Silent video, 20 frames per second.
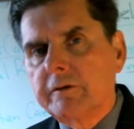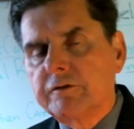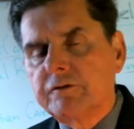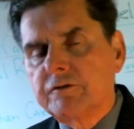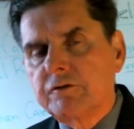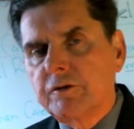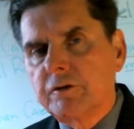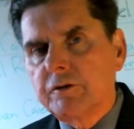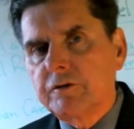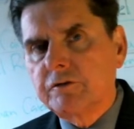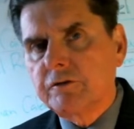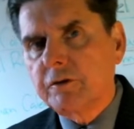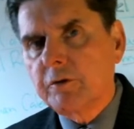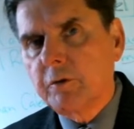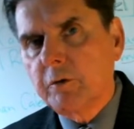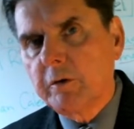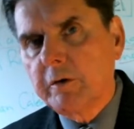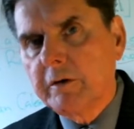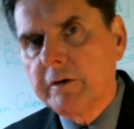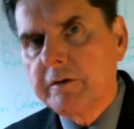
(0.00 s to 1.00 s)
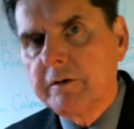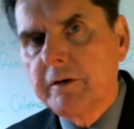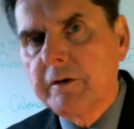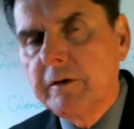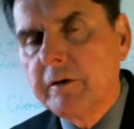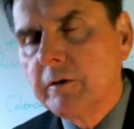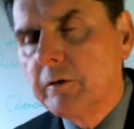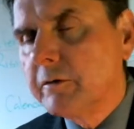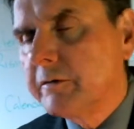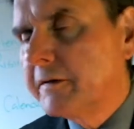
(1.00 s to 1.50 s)
Church according to
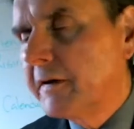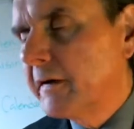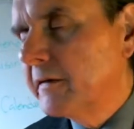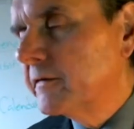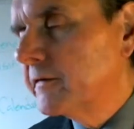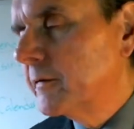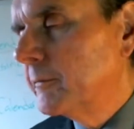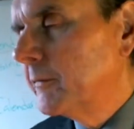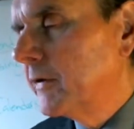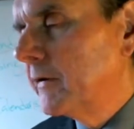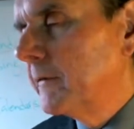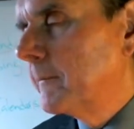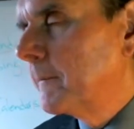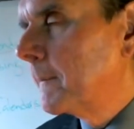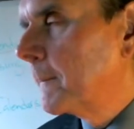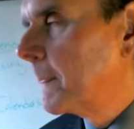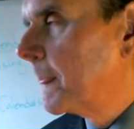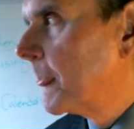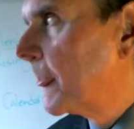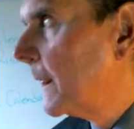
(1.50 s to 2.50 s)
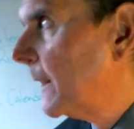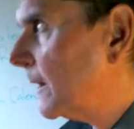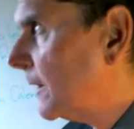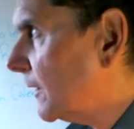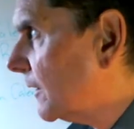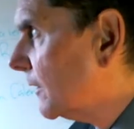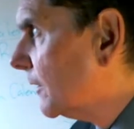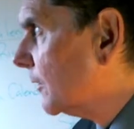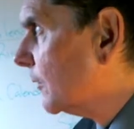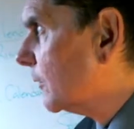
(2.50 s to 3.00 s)
the Old Testament.
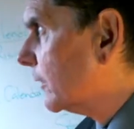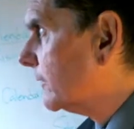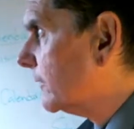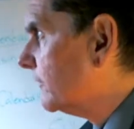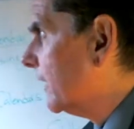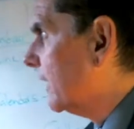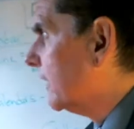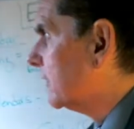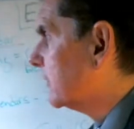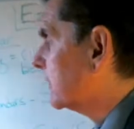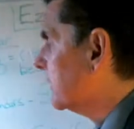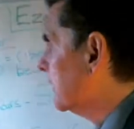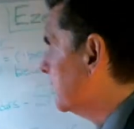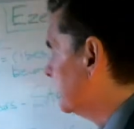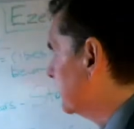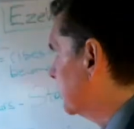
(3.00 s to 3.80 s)
We've now come to